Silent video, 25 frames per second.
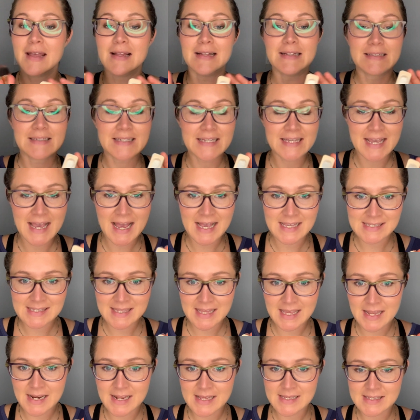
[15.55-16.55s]
Yes,
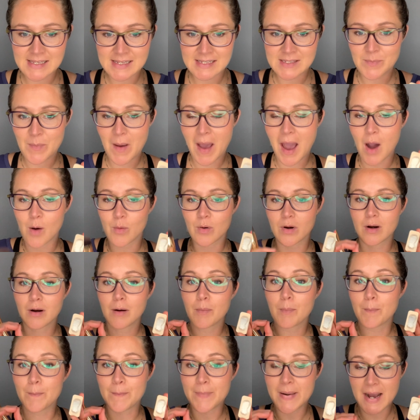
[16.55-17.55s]
ladies, it's
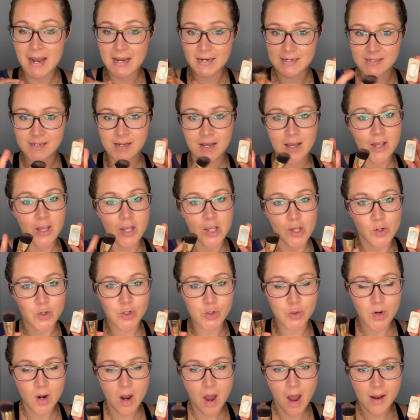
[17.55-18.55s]
powder, but you do
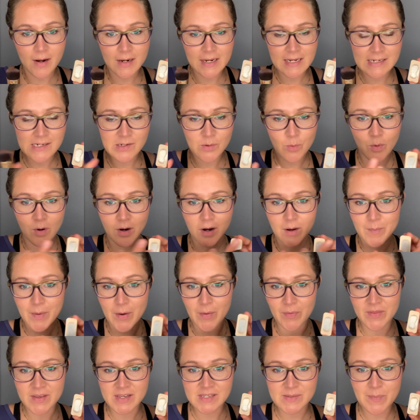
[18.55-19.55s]
not need to worry
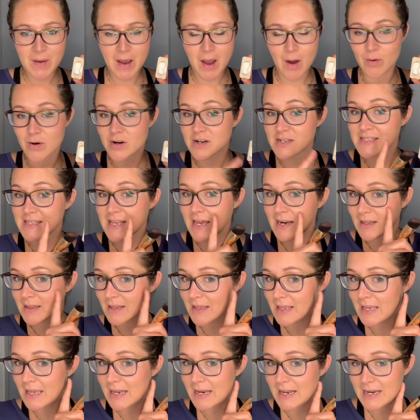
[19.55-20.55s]
about this powder
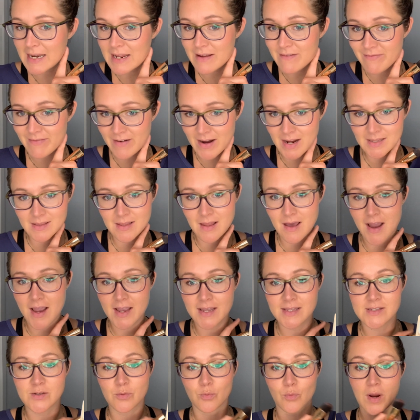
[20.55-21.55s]
settling in any fine
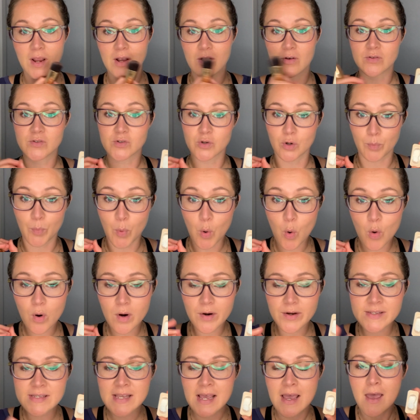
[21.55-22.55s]
lines, wrinkles, or
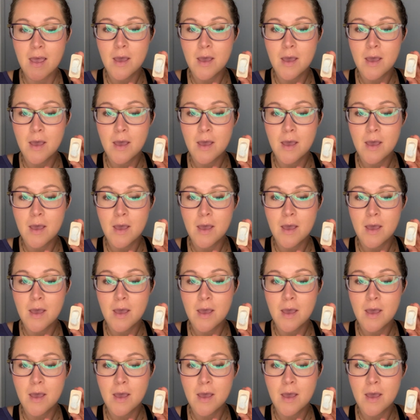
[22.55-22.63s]
pores.